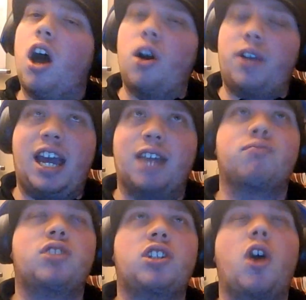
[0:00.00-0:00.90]
Okay,
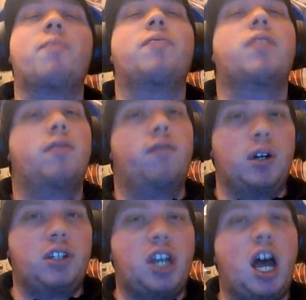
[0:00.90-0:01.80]
so,
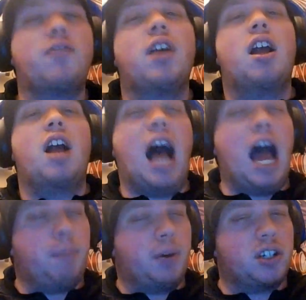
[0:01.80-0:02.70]
first off,
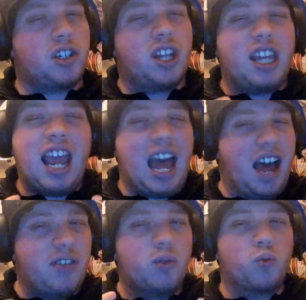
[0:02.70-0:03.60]
I personally
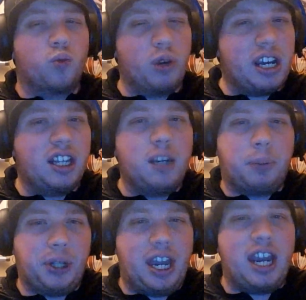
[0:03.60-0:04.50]
haven't really
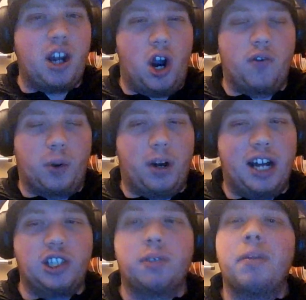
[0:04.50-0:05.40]
played
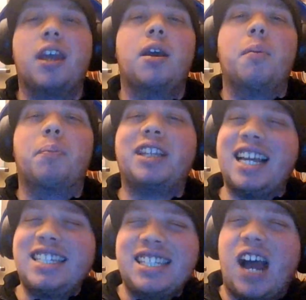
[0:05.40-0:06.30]
Overwatch, but
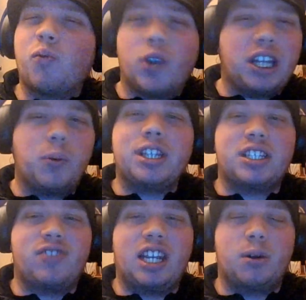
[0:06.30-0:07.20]
that's not really what
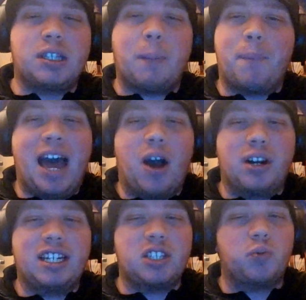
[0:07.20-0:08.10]
this video is
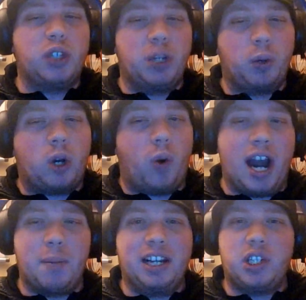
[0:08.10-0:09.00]
about. It doesn't really
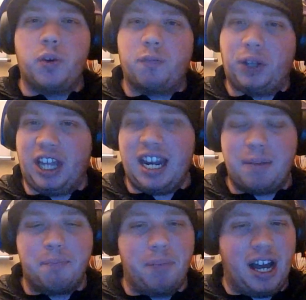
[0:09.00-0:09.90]
require me to have played
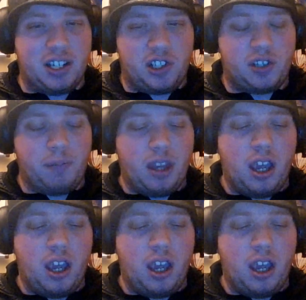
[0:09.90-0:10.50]
it much.